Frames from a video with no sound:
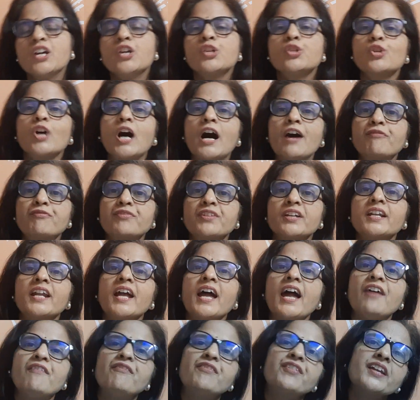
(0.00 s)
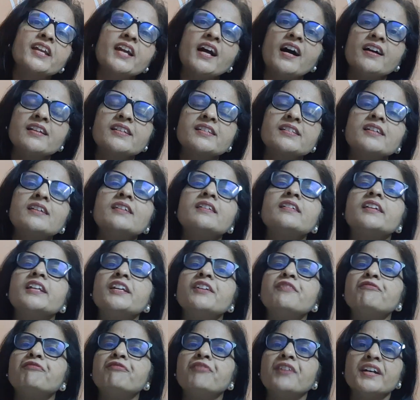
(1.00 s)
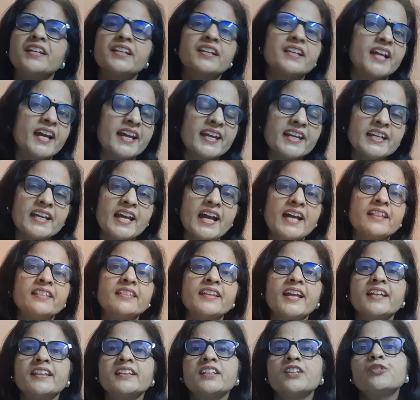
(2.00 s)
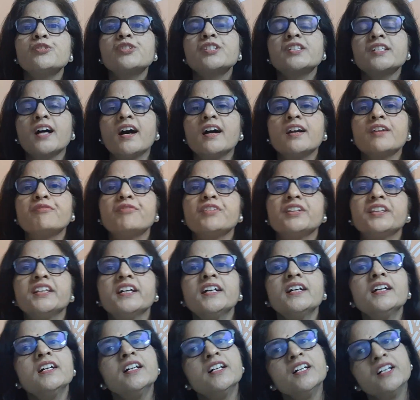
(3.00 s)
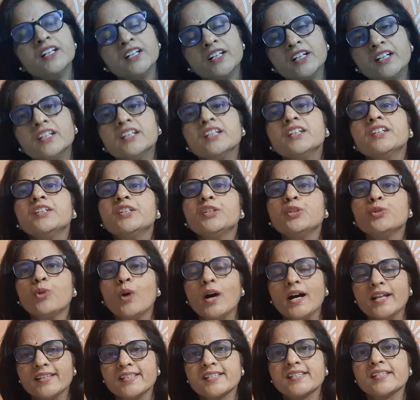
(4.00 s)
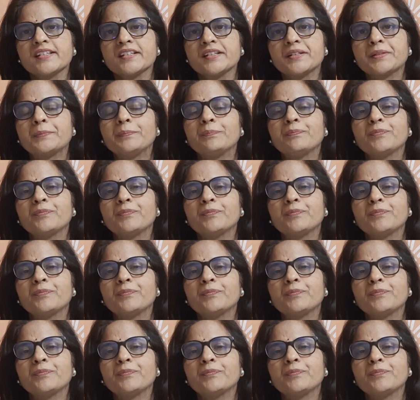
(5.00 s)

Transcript: So after every answer, leave one line and then you start with the new answer.